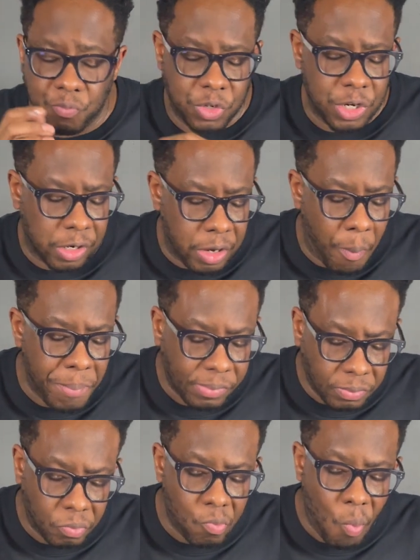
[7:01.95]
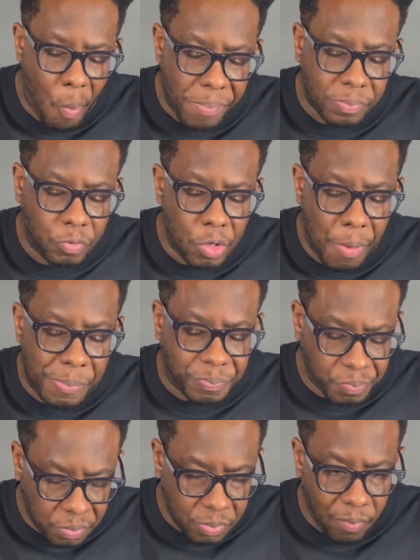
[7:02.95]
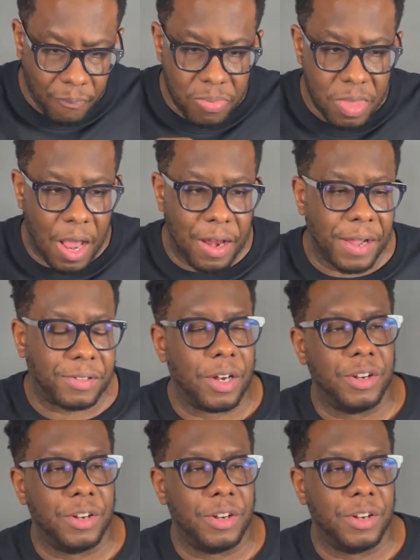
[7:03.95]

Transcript: chicken. I like that.